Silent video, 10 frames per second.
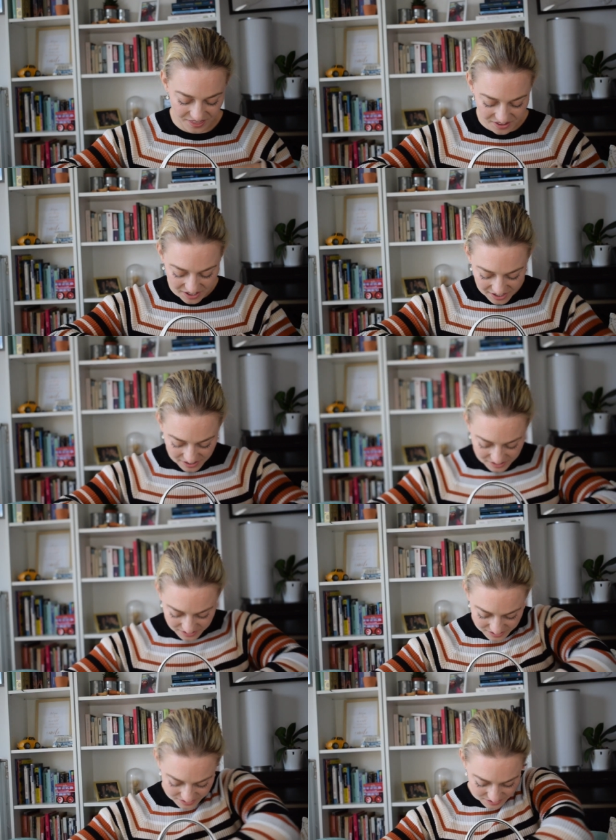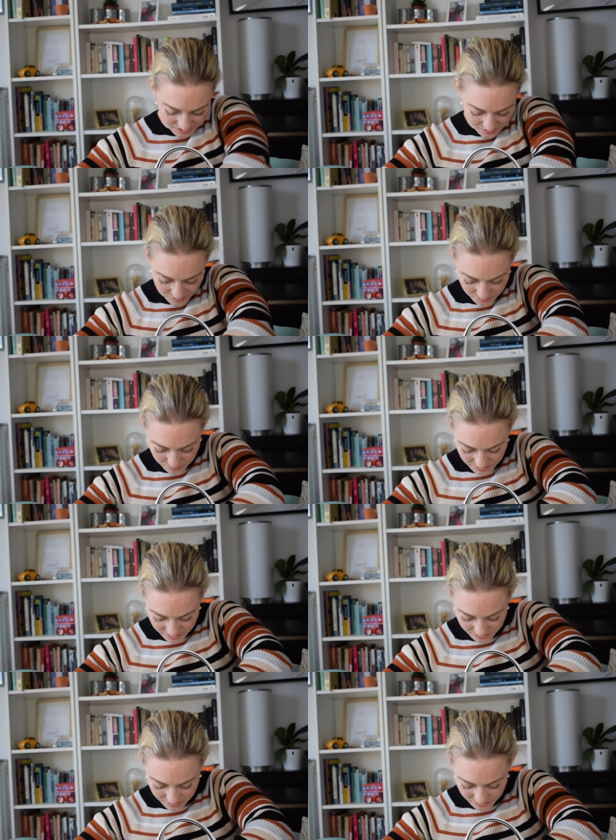Then
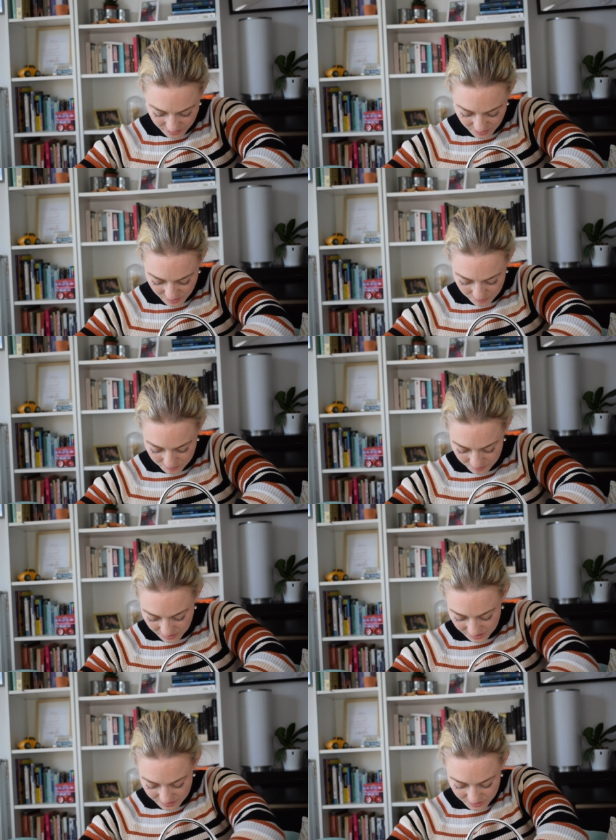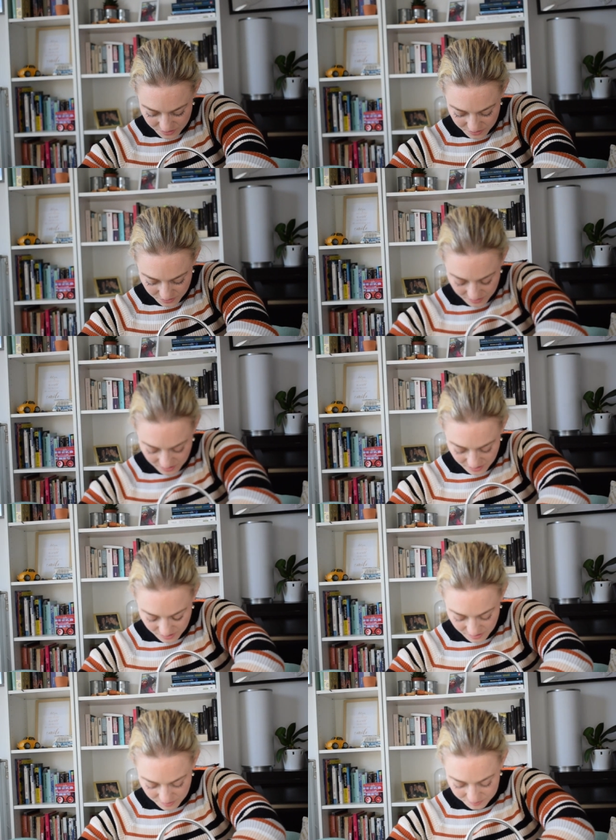we come into
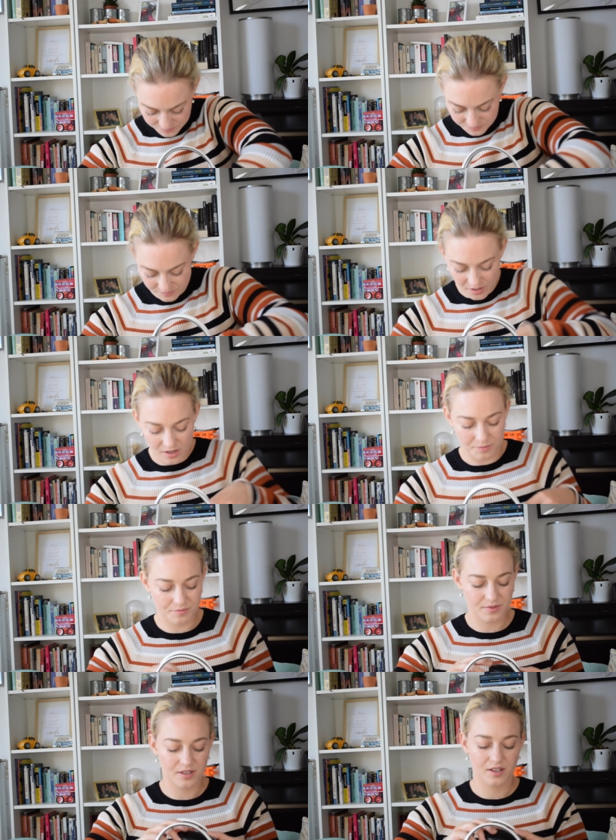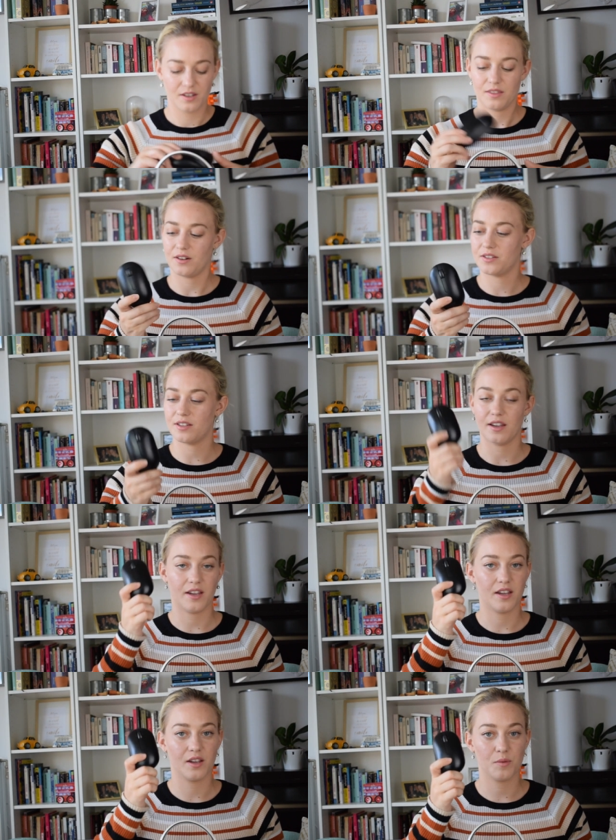the there's
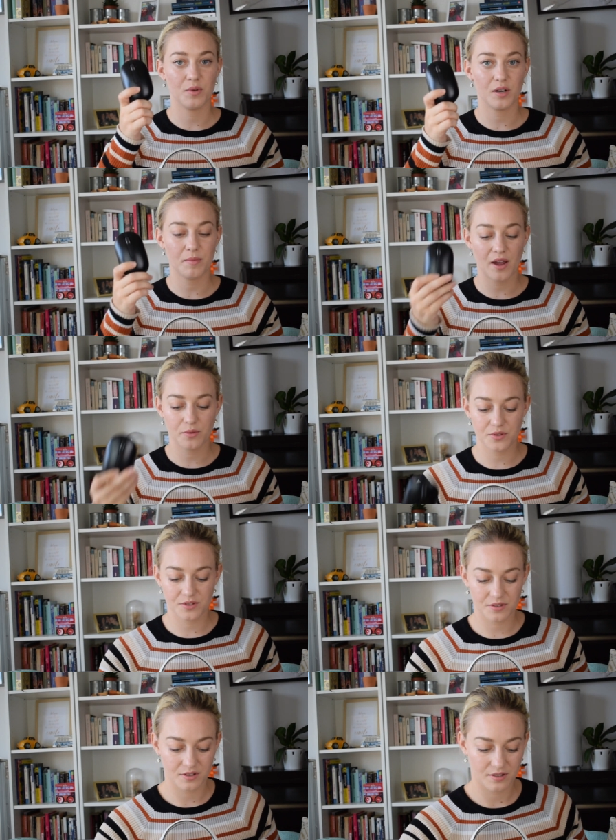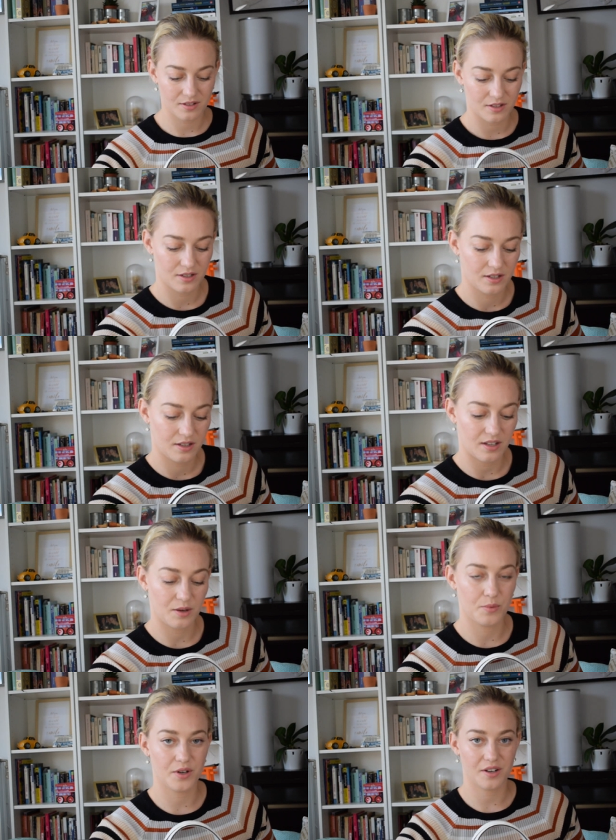a computer mouse that
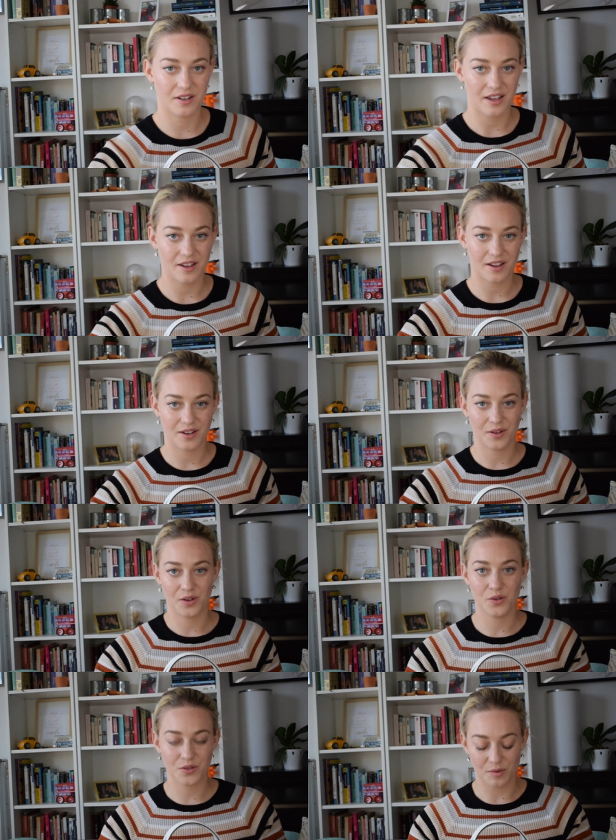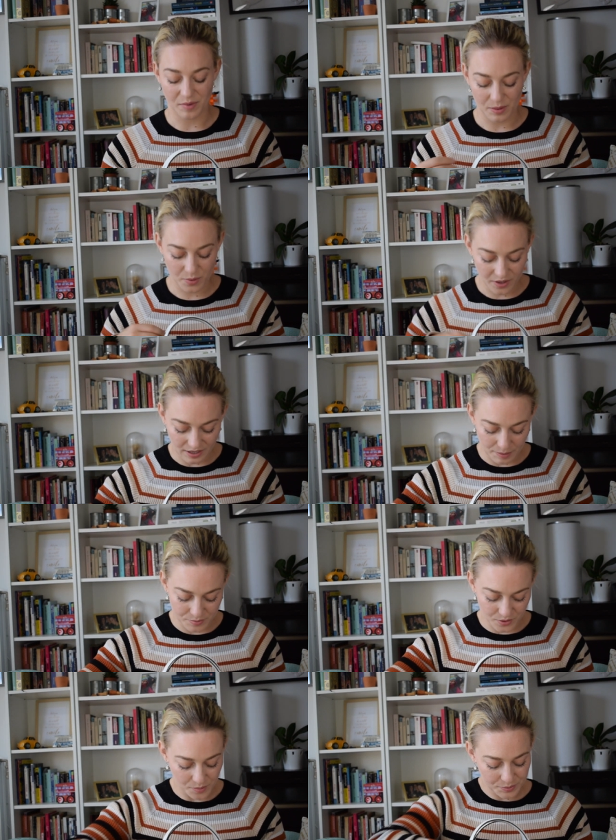I use on my work
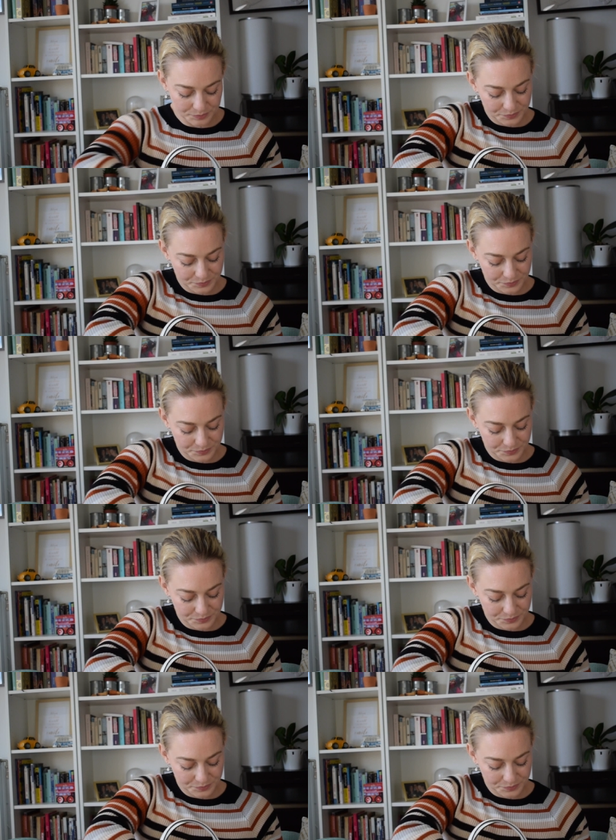laptop.